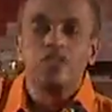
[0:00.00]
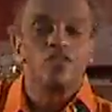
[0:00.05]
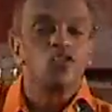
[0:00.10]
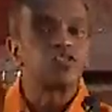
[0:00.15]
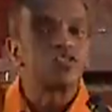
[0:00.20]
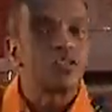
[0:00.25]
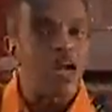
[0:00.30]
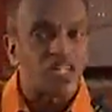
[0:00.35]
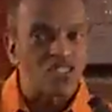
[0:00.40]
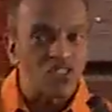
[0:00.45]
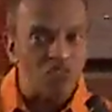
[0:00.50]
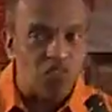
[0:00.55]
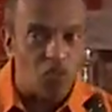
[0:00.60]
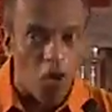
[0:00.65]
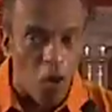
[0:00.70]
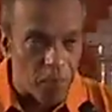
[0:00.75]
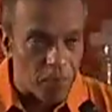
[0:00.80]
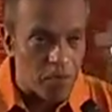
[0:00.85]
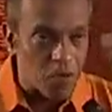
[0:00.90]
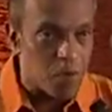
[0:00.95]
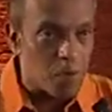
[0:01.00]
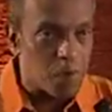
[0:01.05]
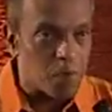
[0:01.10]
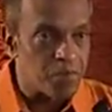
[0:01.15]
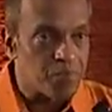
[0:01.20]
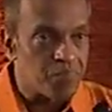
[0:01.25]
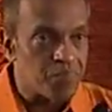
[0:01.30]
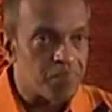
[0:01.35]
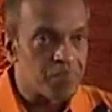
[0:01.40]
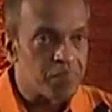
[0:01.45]
to transform you.
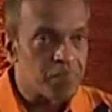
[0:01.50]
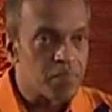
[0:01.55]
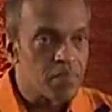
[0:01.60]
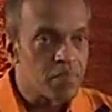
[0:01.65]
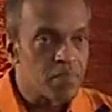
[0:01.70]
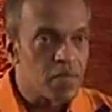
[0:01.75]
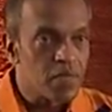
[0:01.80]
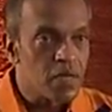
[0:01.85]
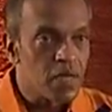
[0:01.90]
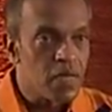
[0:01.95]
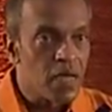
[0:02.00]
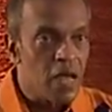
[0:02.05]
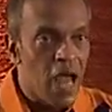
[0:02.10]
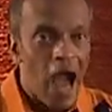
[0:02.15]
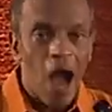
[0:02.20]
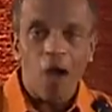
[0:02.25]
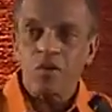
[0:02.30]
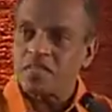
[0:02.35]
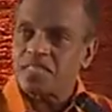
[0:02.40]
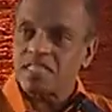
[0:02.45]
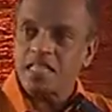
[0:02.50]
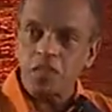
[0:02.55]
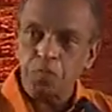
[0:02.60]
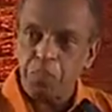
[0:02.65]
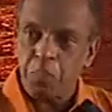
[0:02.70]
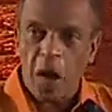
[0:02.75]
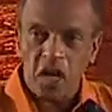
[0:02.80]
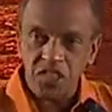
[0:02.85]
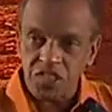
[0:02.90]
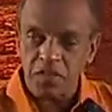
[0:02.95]
How is this
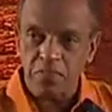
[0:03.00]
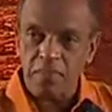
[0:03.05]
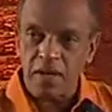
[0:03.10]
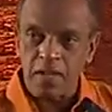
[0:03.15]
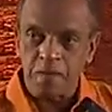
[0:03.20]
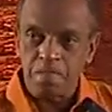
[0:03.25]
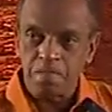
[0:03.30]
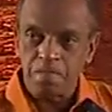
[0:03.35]
possible?